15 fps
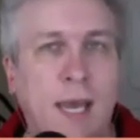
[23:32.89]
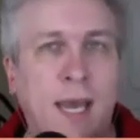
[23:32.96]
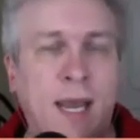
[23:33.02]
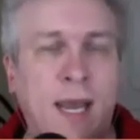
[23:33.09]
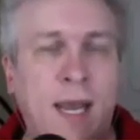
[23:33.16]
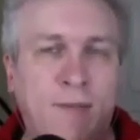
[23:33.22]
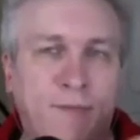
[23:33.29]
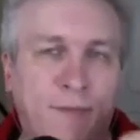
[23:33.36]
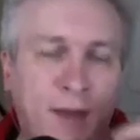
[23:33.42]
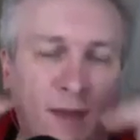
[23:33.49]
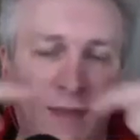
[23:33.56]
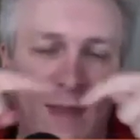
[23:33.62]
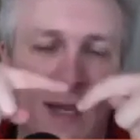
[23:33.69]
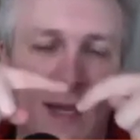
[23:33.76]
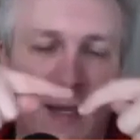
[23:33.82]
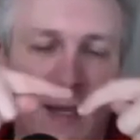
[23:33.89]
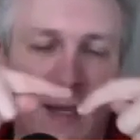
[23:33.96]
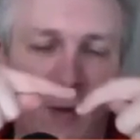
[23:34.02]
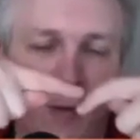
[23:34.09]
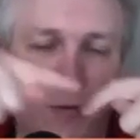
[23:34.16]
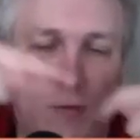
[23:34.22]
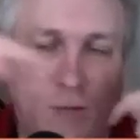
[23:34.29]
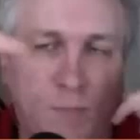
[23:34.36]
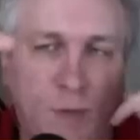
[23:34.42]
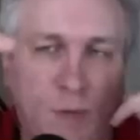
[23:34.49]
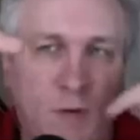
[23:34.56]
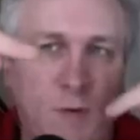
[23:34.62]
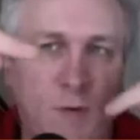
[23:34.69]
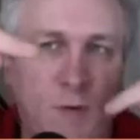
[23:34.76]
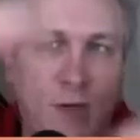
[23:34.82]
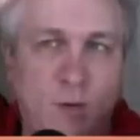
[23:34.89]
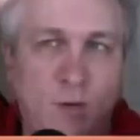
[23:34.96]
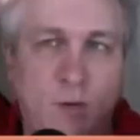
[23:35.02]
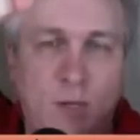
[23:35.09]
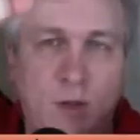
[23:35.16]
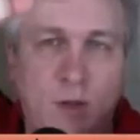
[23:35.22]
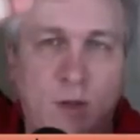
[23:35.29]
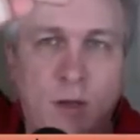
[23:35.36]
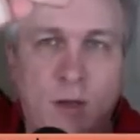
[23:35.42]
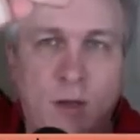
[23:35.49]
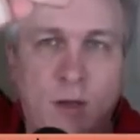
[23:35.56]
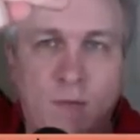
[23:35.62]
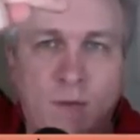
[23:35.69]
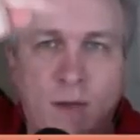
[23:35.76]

And I find that I go through this period where I do it long enough.